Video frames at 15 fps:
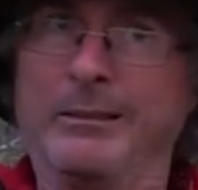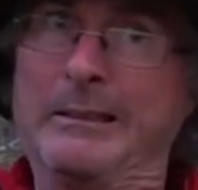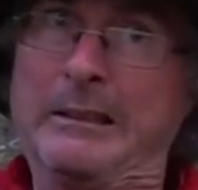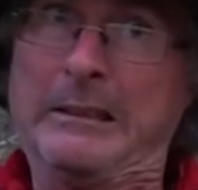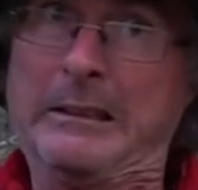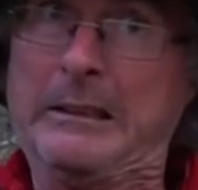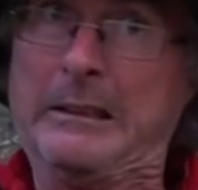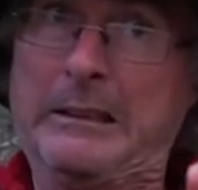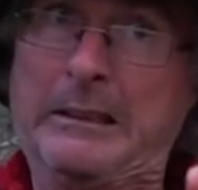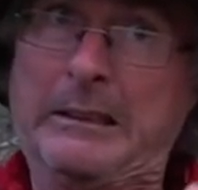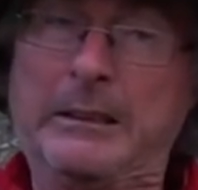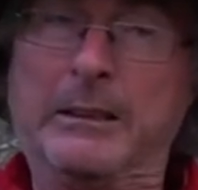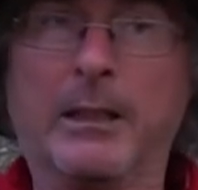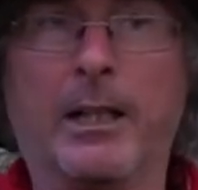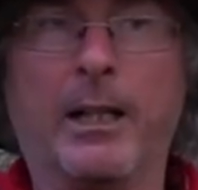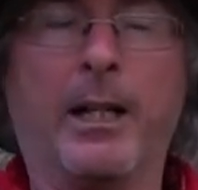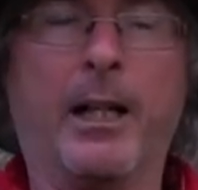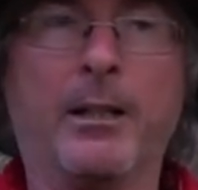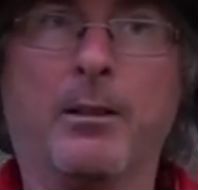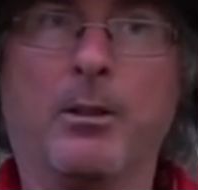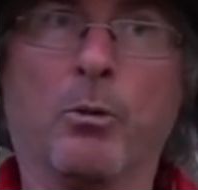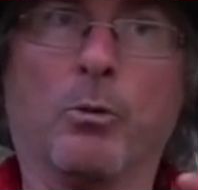
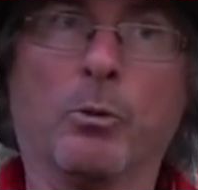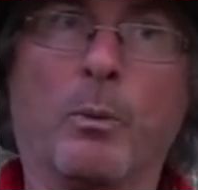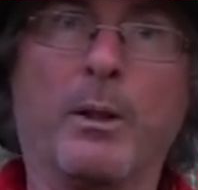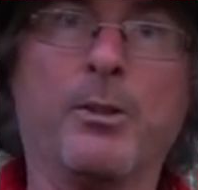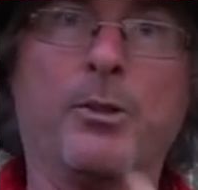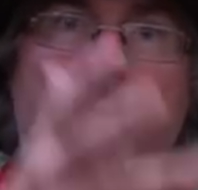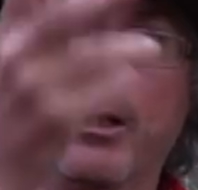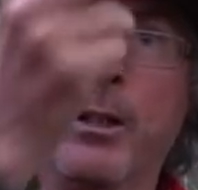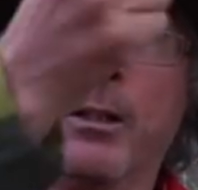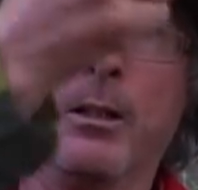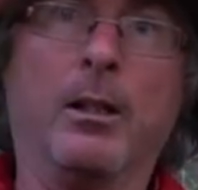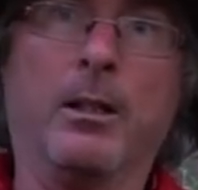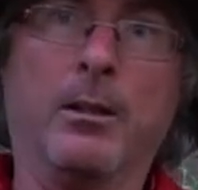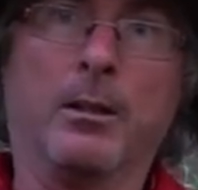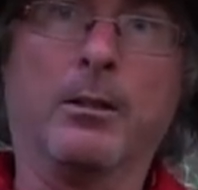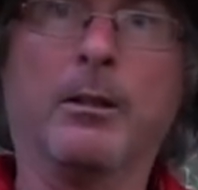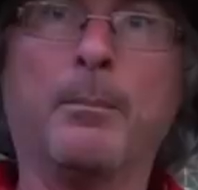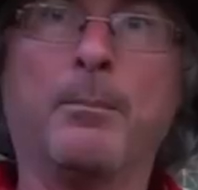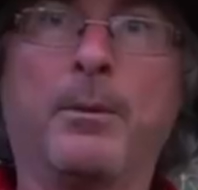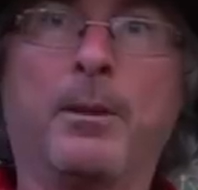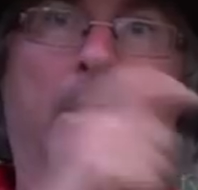the old ones you could unclip